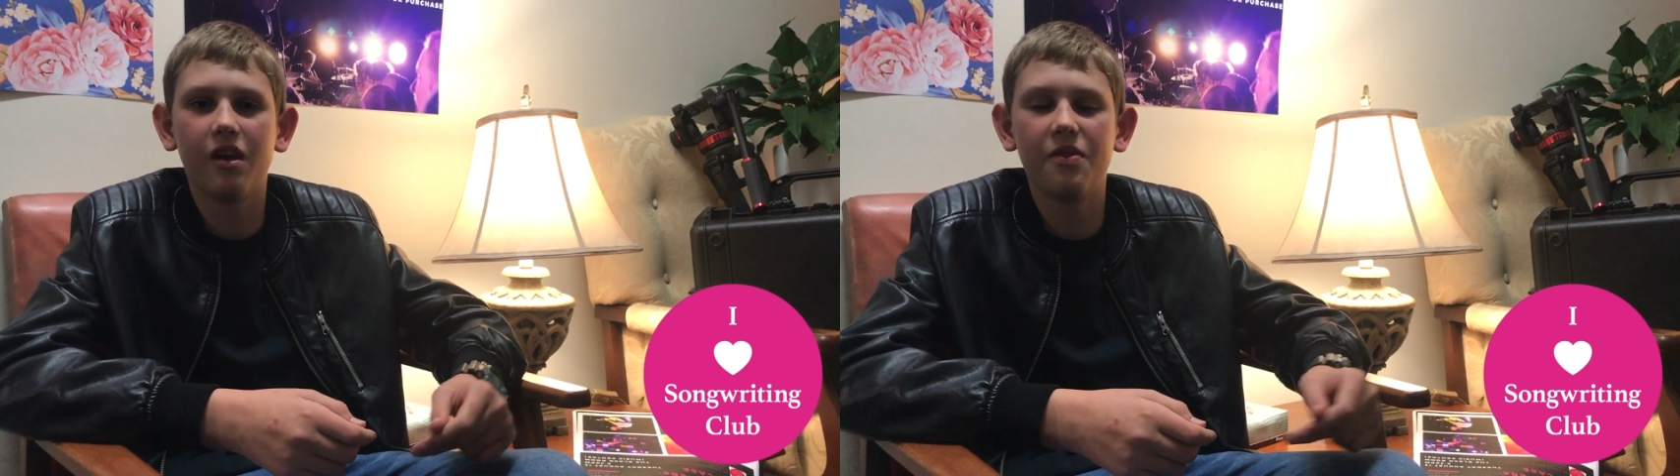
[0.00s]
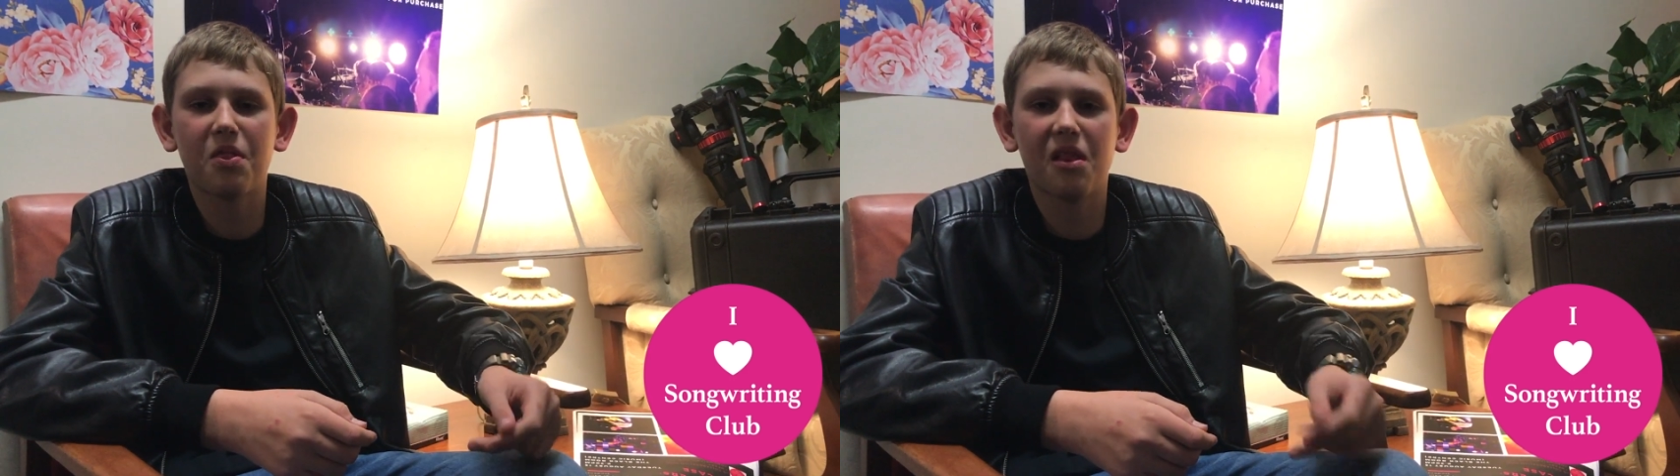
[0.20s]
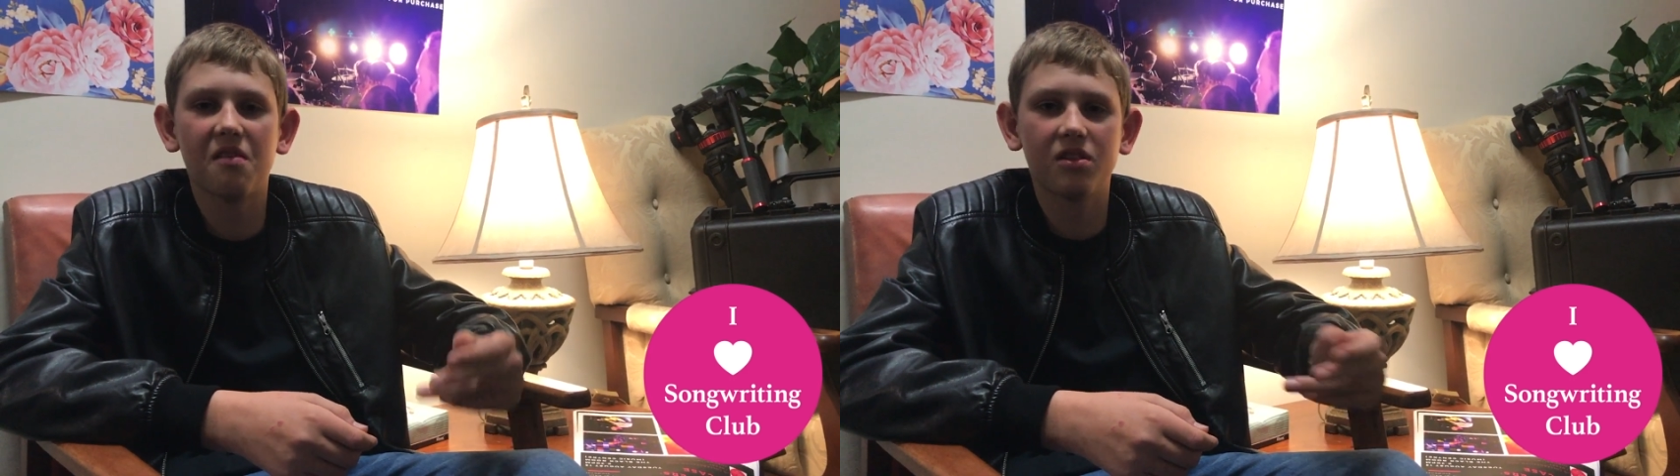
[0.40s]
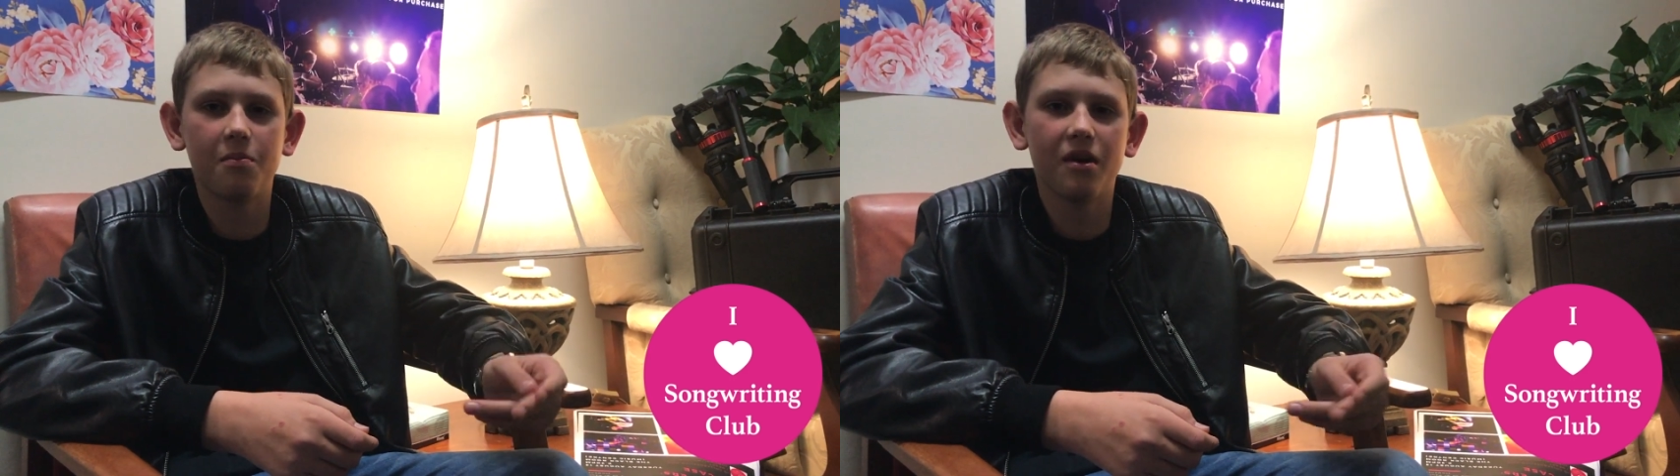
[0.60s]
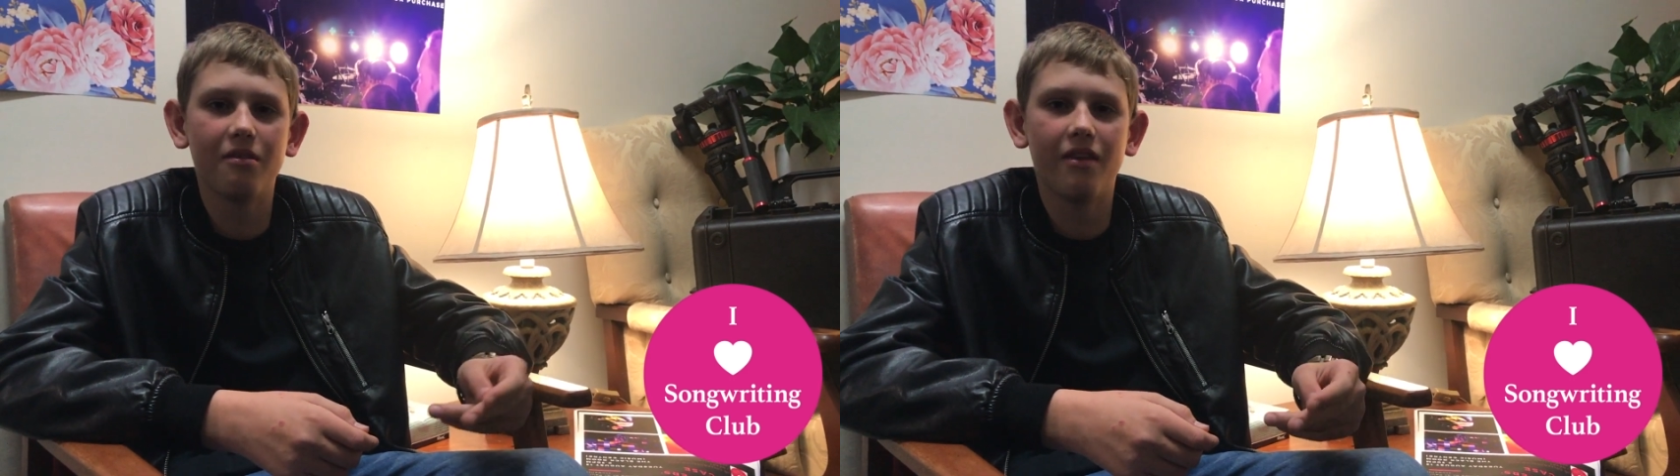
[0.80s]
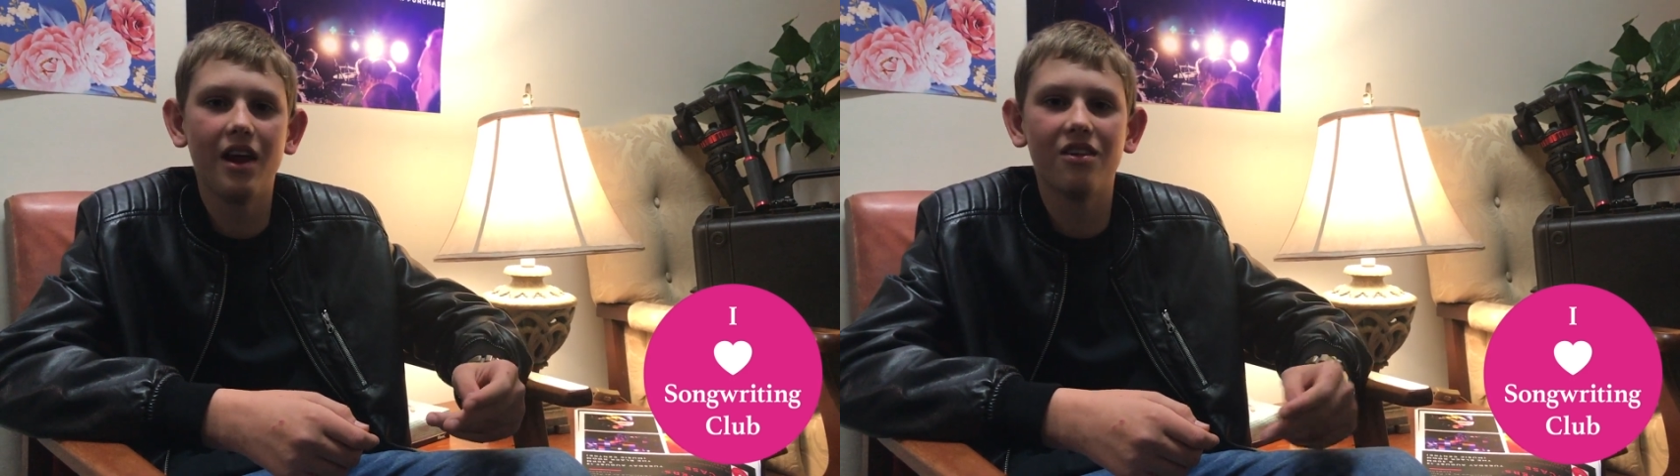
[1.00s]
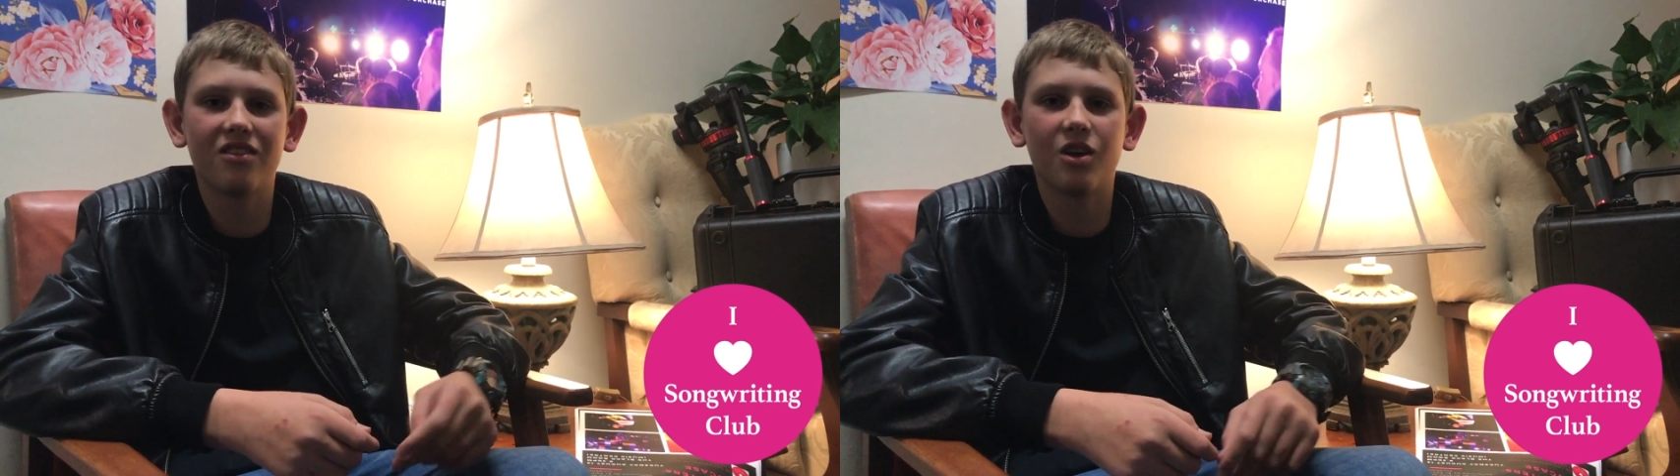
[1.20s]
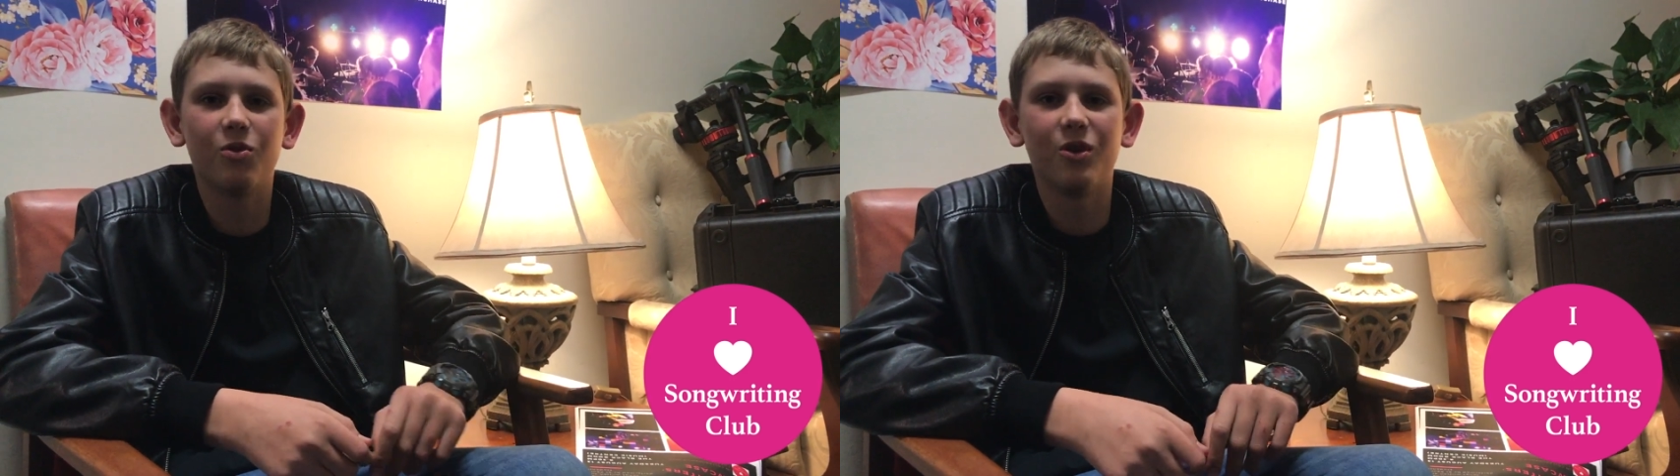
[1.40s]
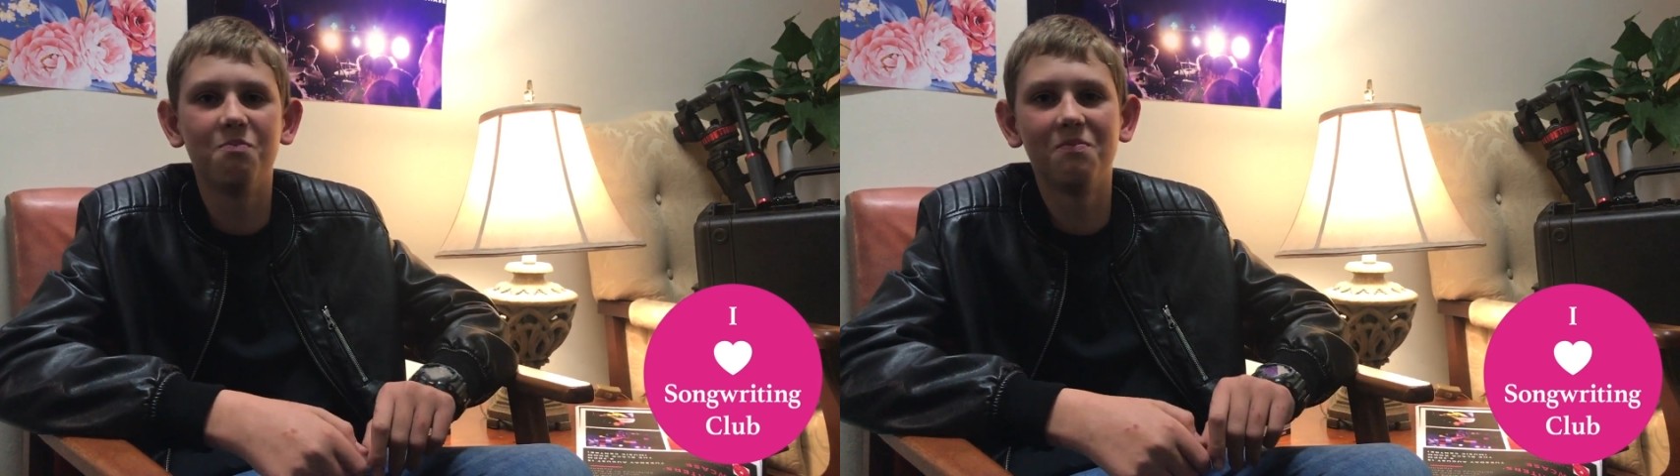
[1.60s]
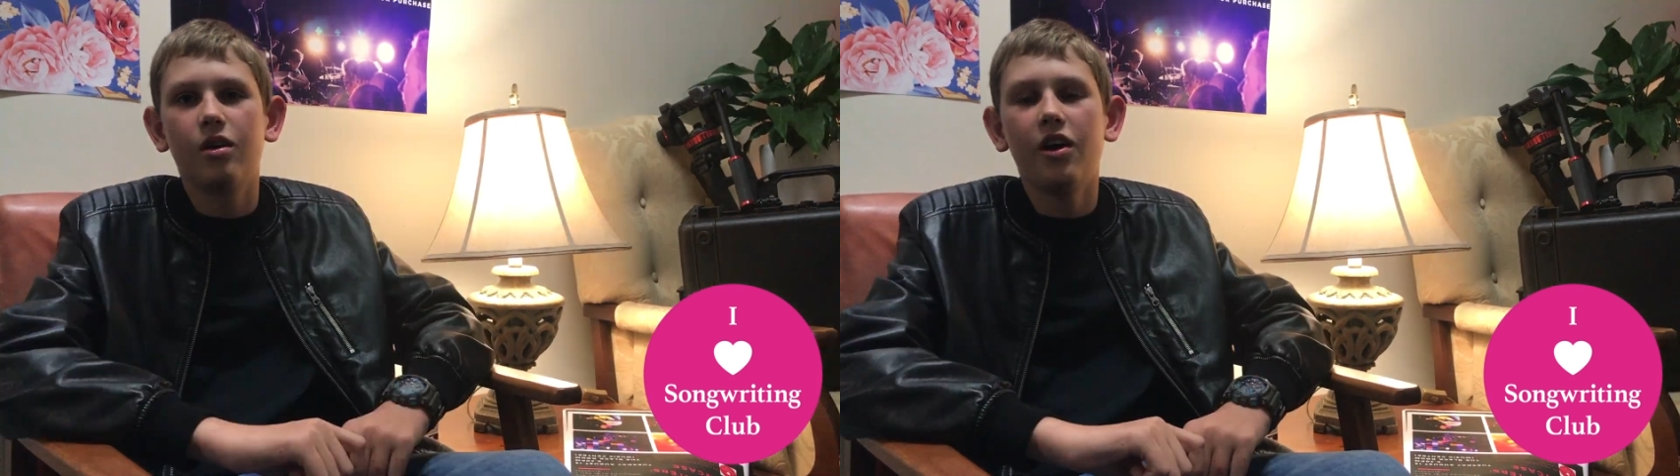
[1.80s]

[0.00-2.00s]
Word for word: and then the level above that and so on.